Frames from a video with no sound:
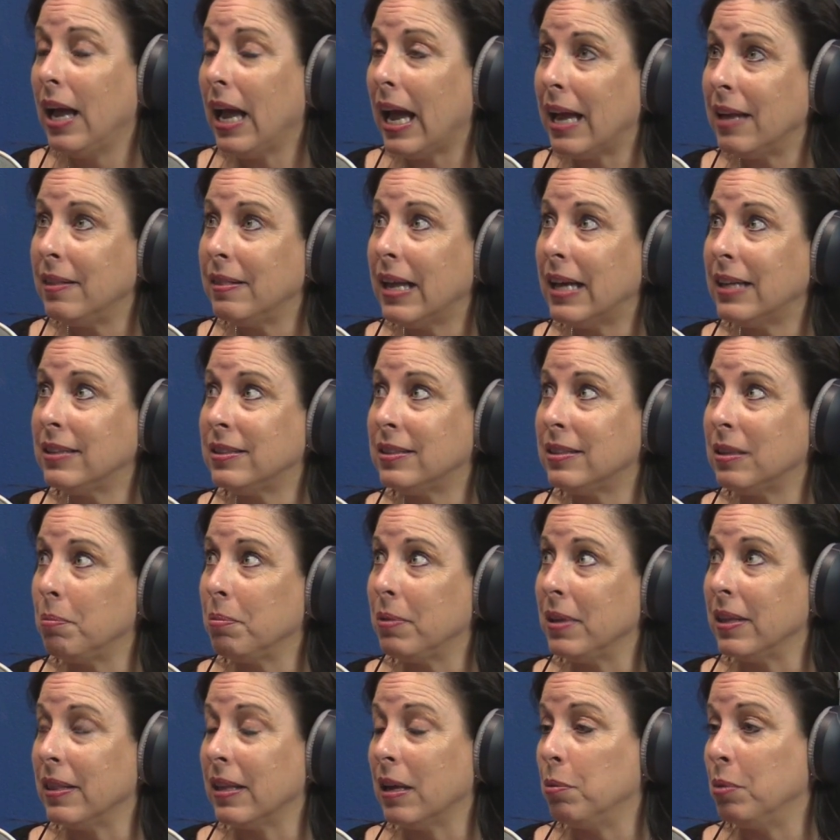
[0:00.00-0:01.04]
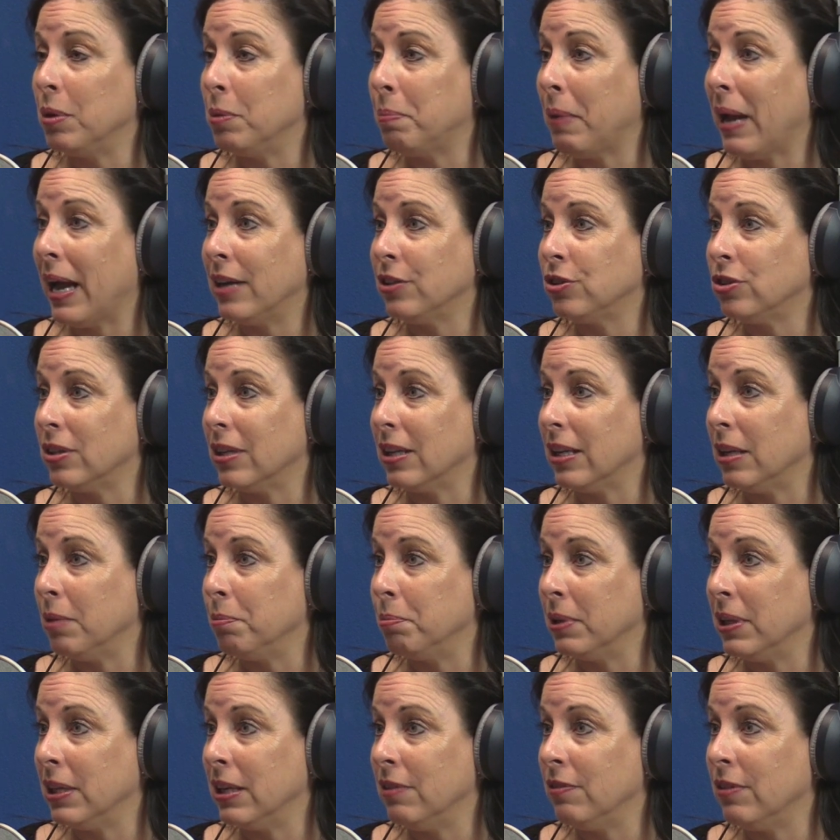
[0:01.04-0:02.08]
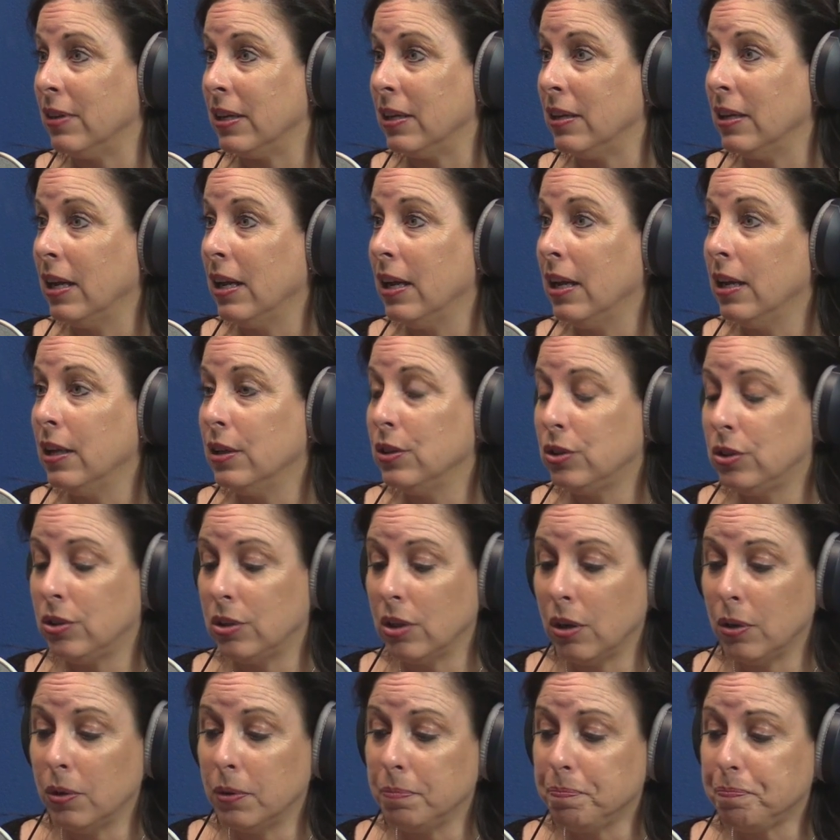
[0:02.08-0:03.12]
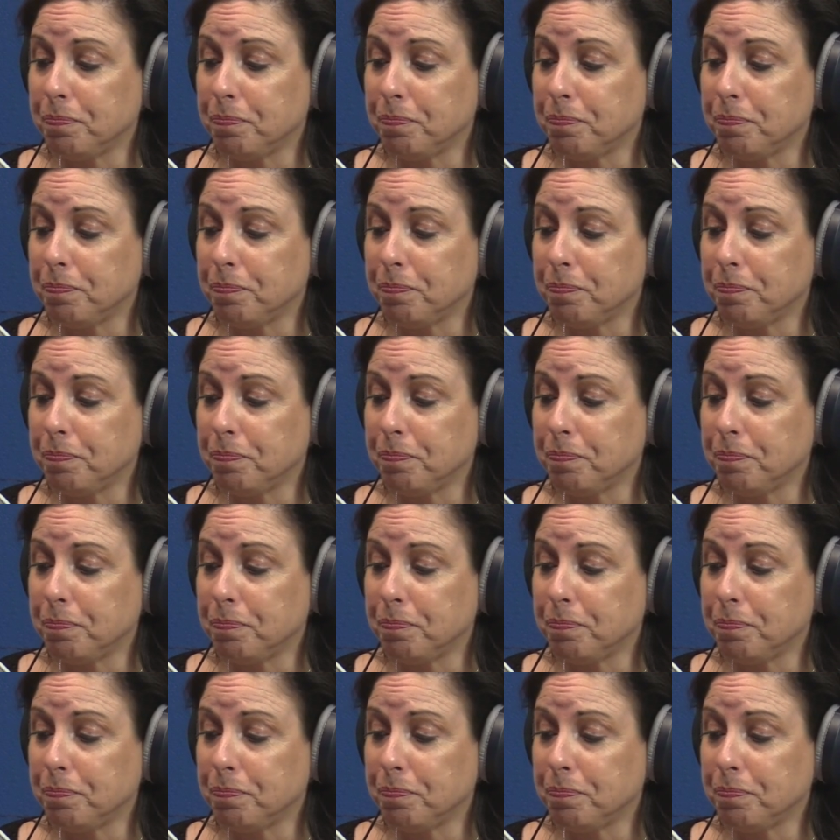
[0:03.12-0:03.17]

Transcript: And that's something that we passionately believe in. So